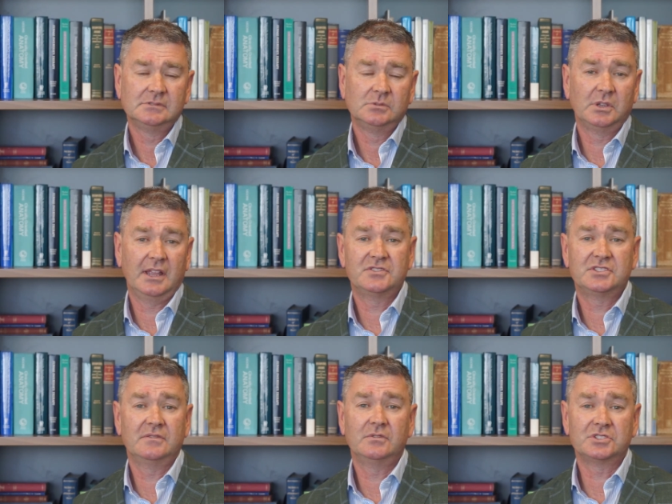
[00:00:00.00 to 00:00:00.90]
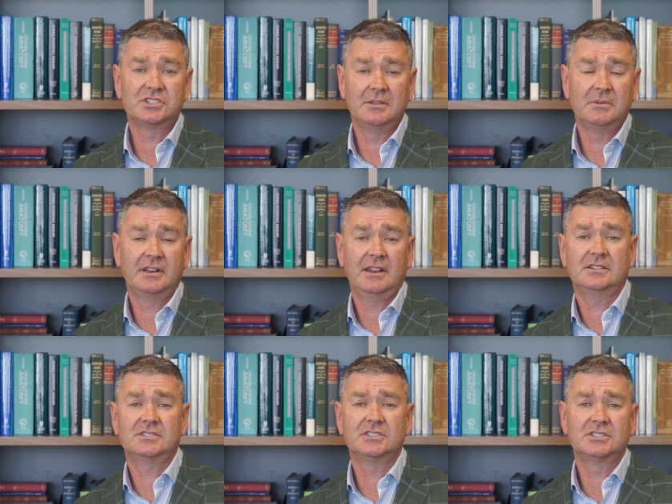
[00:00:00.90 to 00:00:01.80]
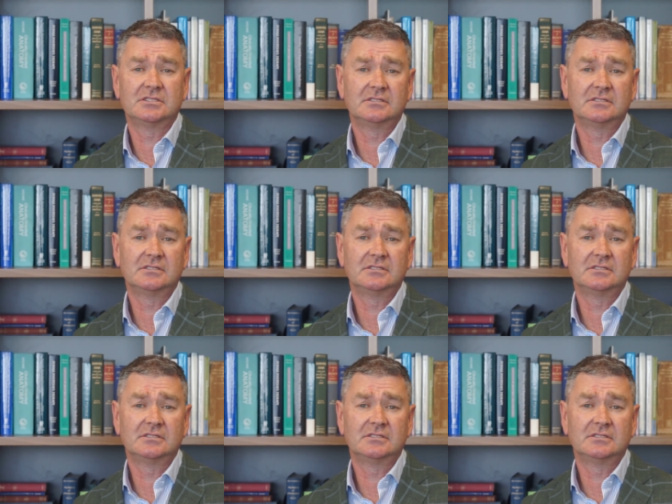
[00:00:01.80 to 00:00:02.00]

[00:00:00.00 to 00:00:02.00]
will have several semen analyses